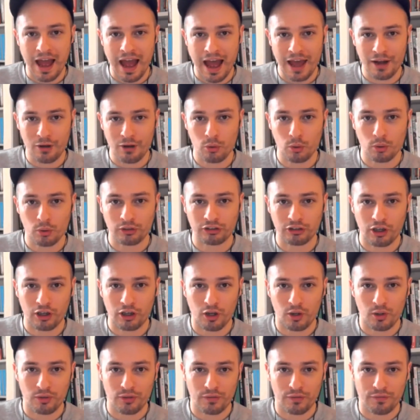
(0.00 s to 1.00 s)
and
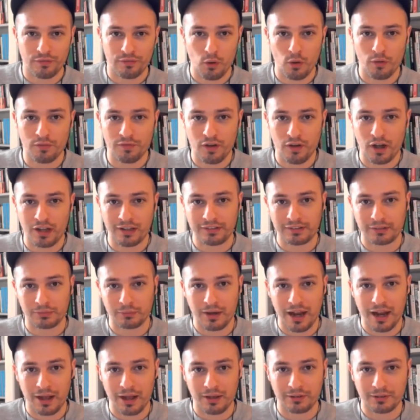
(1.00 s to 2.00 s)
also the four fights
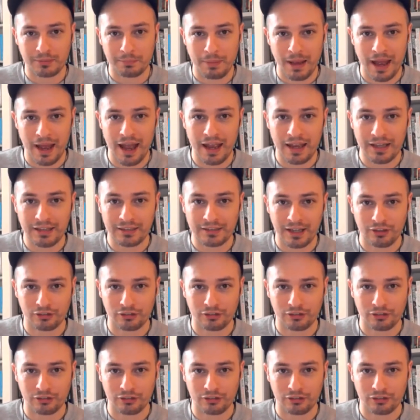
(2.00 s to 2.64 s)
around pay,